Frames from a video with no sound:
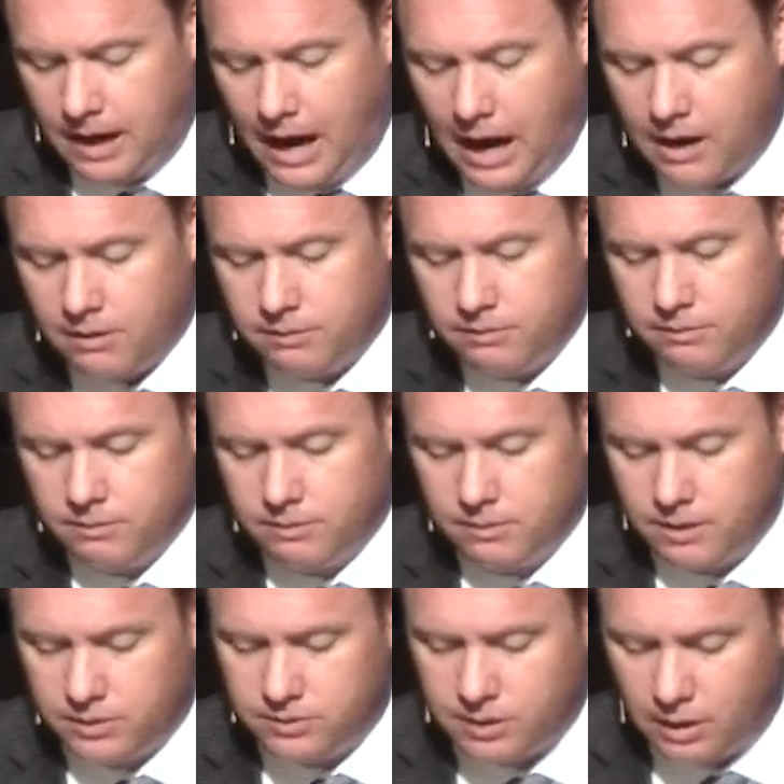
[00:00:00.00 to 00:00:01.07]
Our
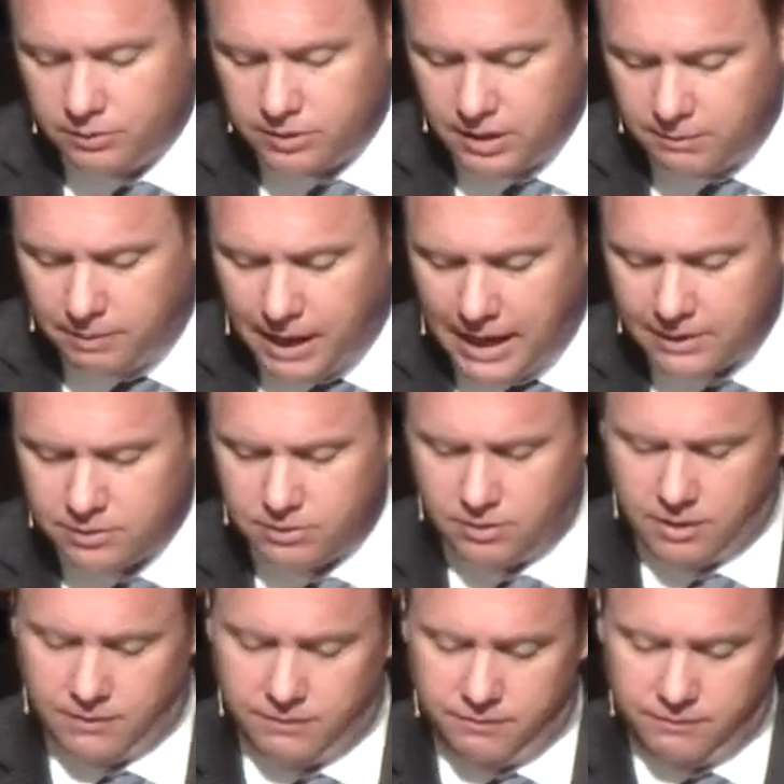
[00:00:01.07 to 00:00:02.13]
associate
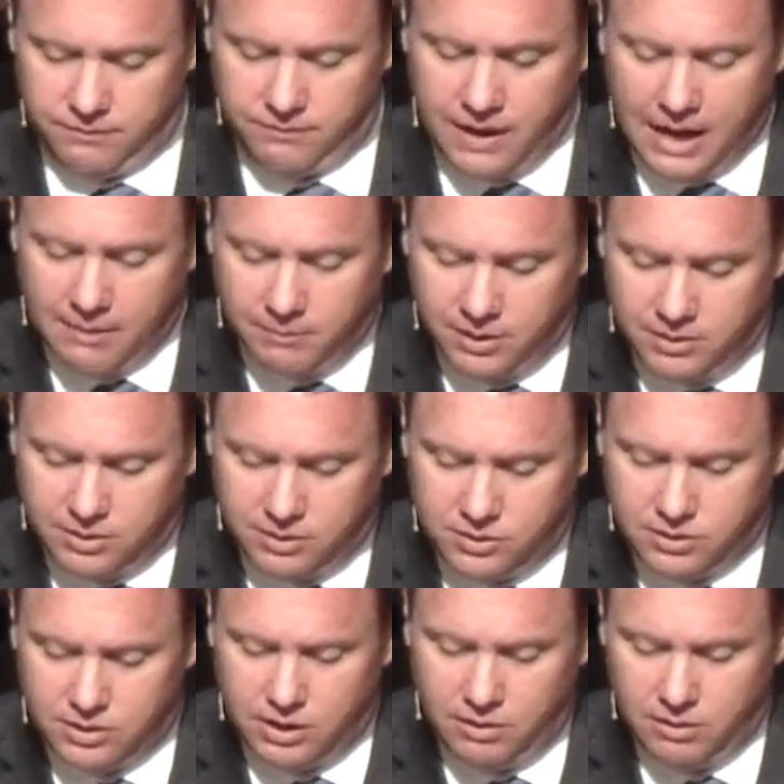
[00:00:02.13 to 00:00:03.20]
pastor to families and
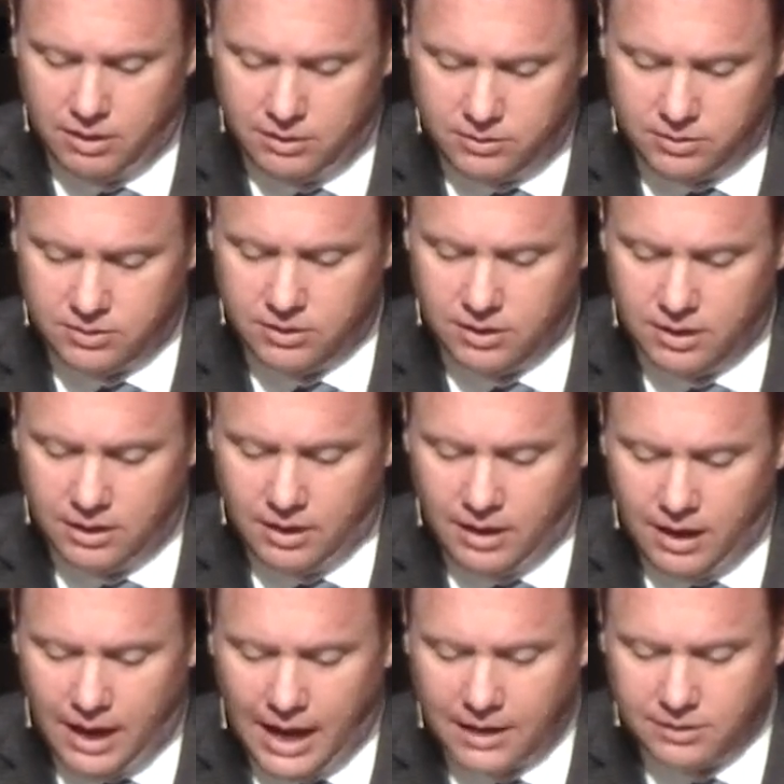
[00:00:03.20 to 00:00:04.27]
students
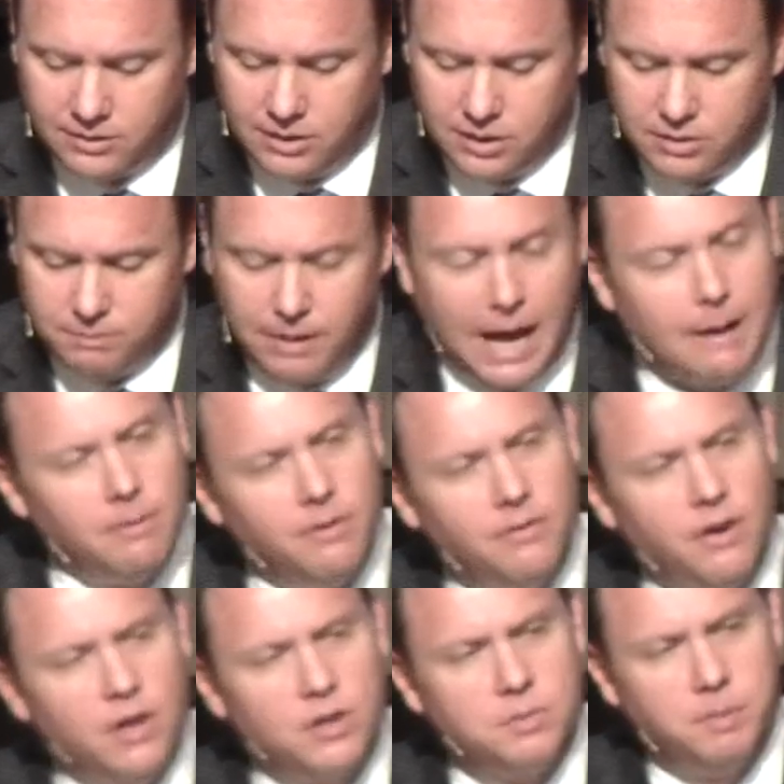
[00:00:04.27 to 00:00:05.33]
has this Bible
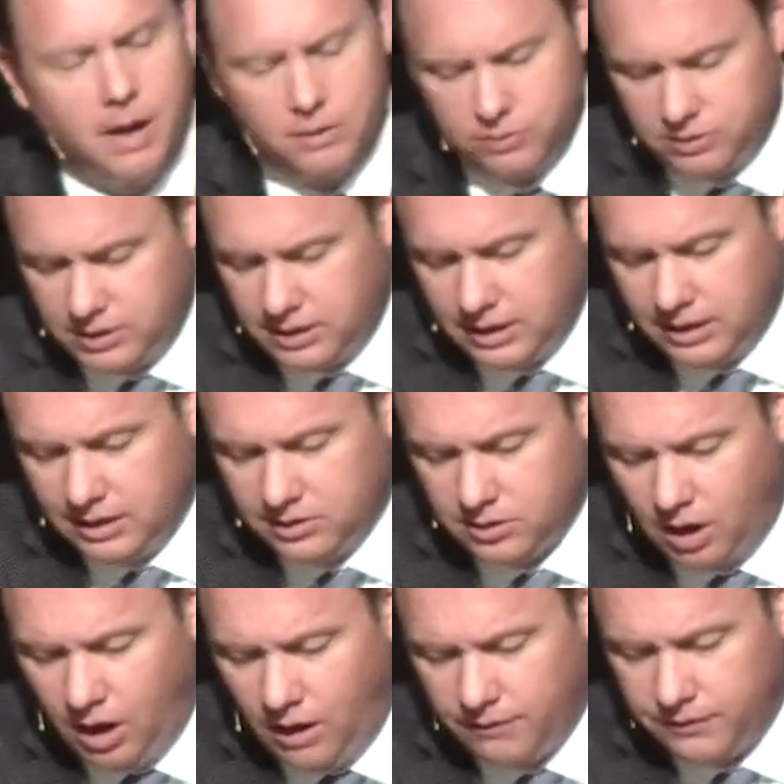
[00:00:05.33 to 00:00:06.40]
verse posted in his
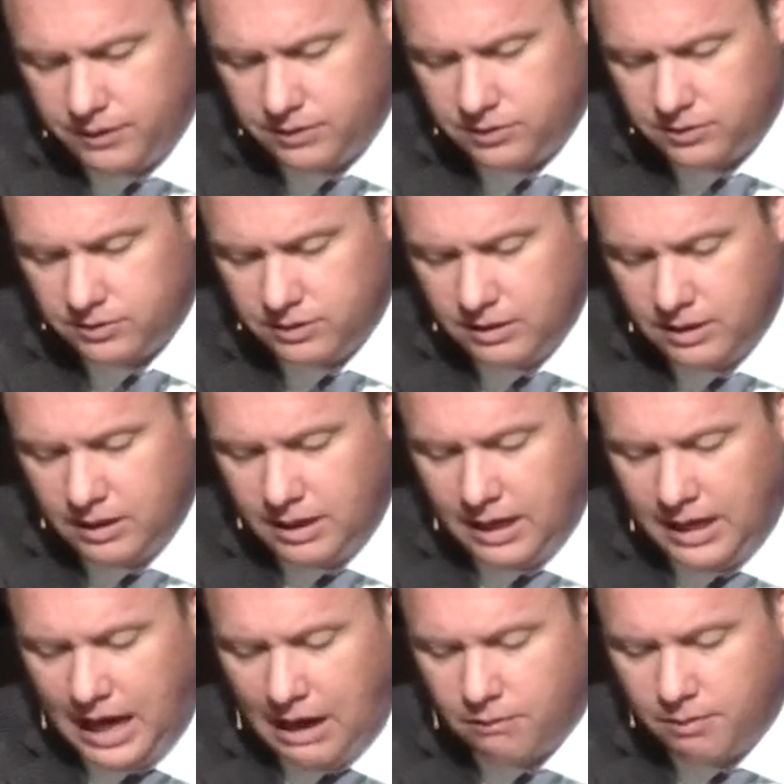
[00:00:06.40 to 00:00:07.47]
office.
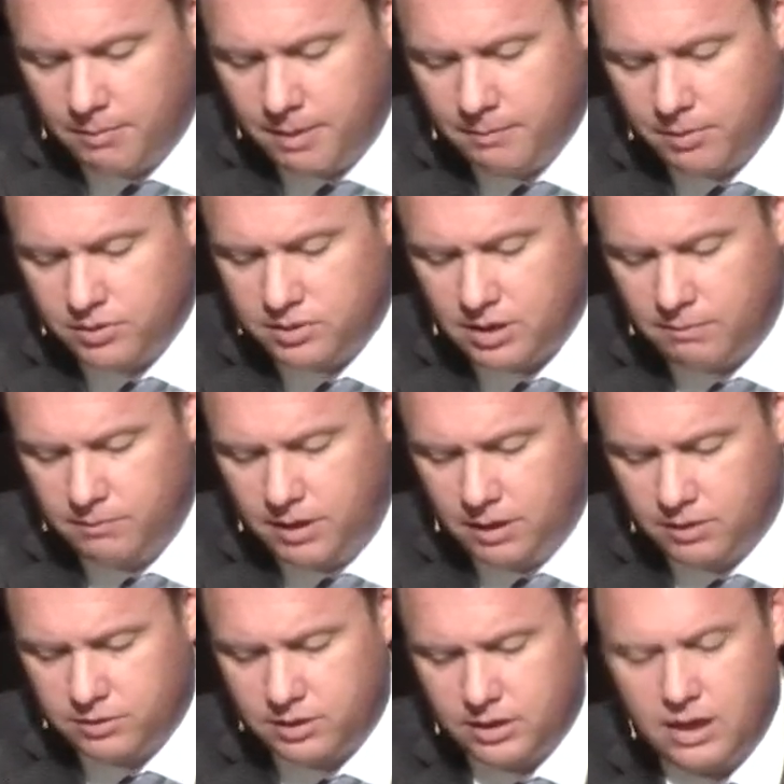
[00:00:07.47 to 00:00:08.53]
And I remember some
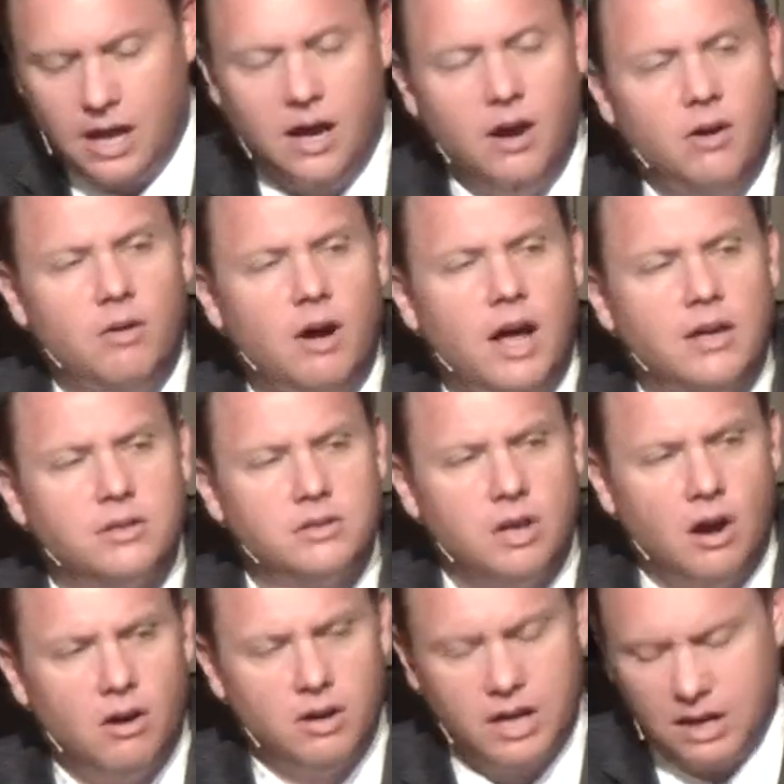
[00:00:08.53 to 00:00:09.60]
years ago us
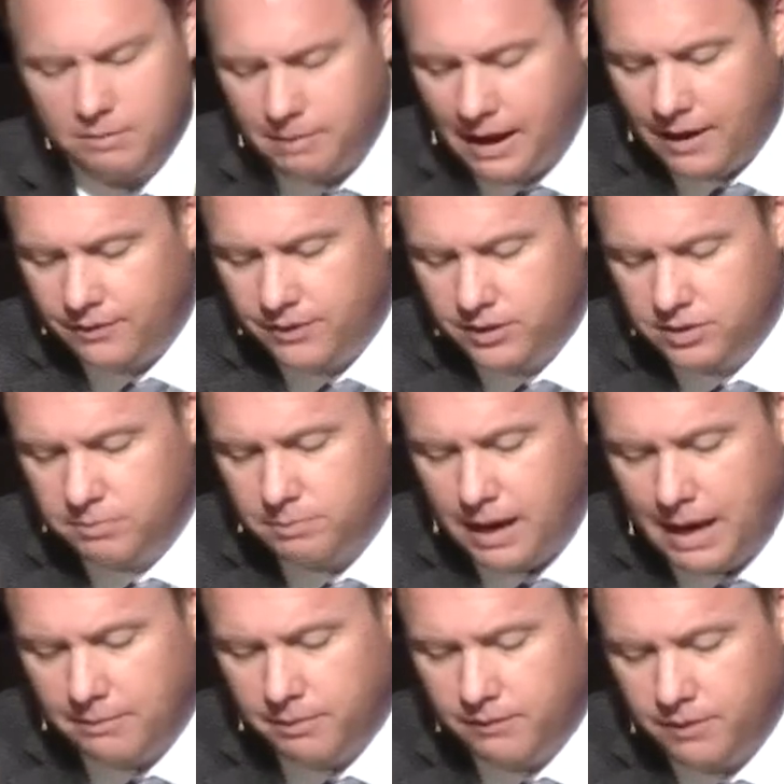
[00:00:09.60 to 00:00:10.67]
talking about this
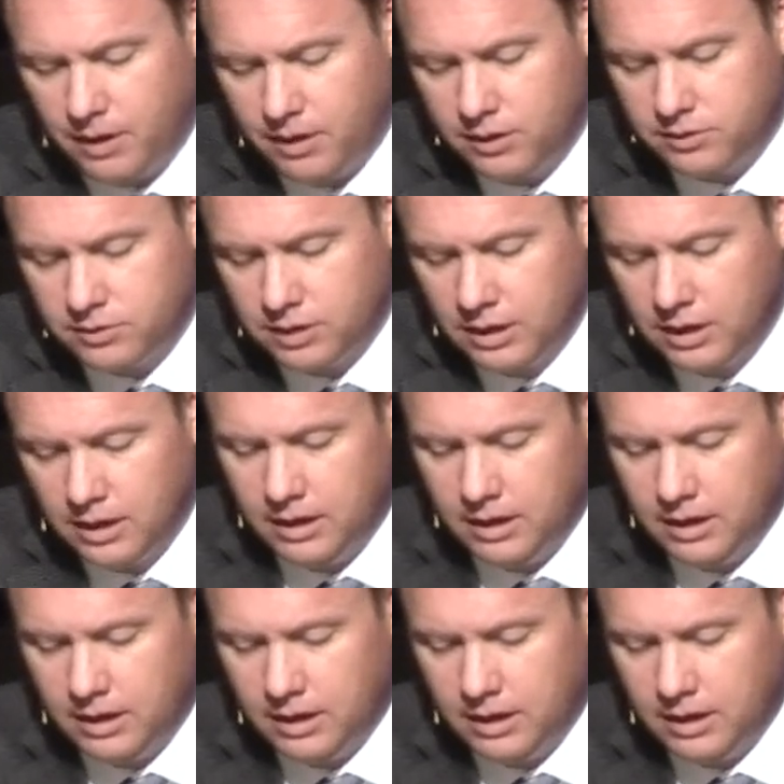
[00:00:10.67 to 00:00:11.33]
Bible verse.